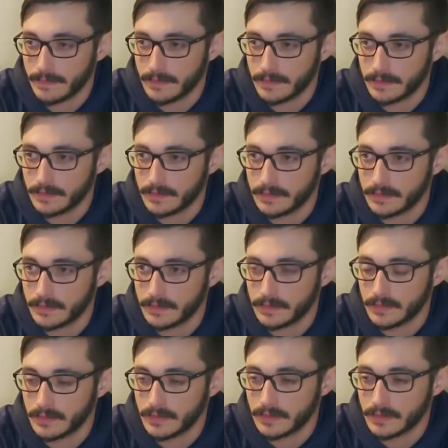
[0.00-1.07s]

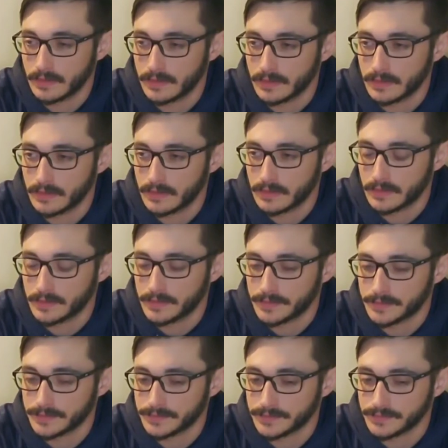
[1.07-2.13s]

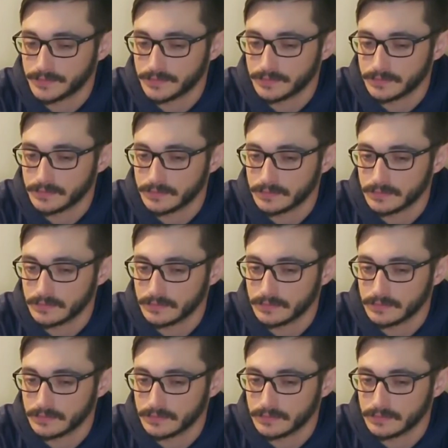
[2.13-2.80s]
(silent)